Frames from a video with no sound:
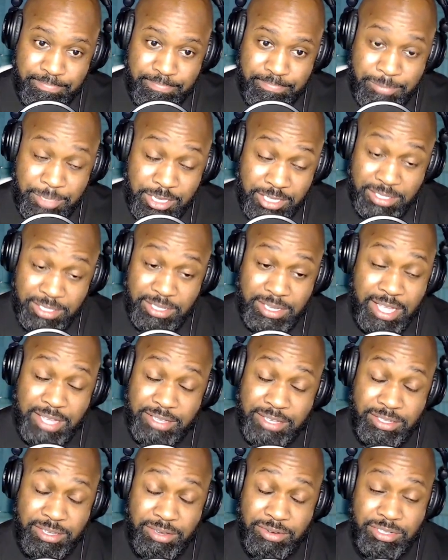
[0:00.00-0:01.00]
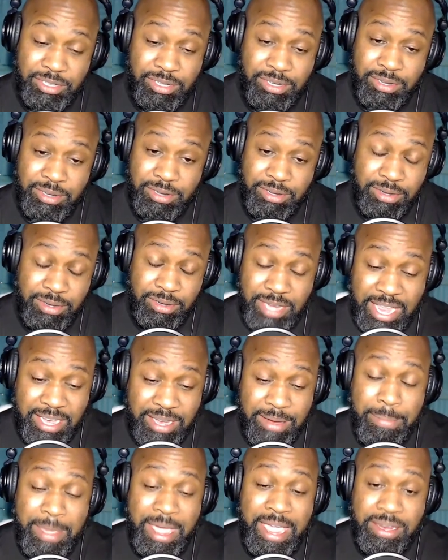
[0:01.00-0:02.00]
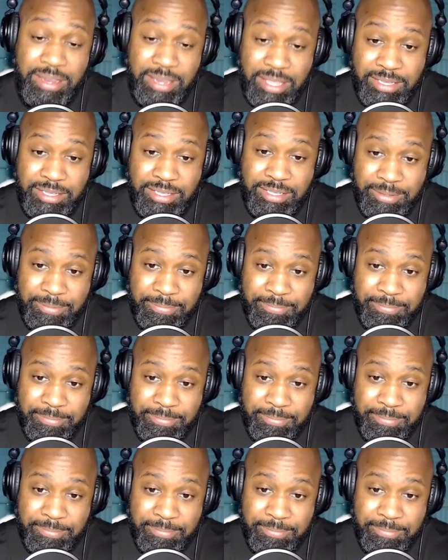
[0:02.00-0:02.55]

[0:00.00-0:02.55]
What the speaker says: This is the Constitution. They demand this.